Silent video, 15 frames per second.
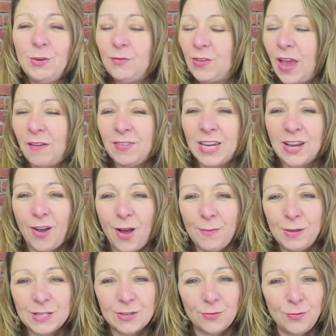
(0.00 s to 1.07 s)
If you have any
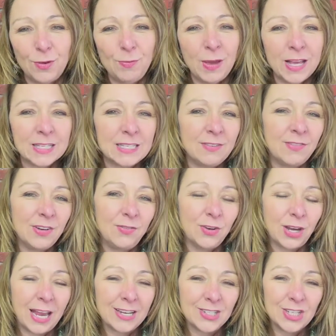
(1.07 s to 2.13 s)
comments or feedbacks, even if you're
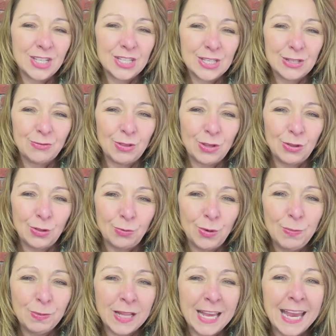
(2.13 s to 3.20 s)
catching this in the
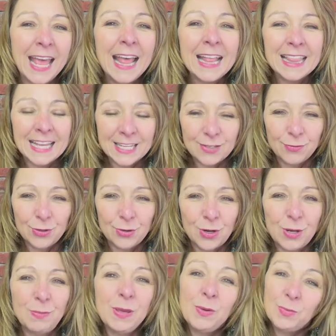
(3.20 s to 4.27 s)
replay, thanks for
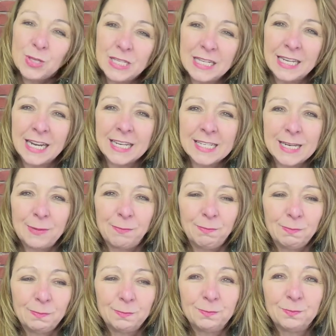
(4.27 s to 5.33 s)
joining me, and we'll see you next time.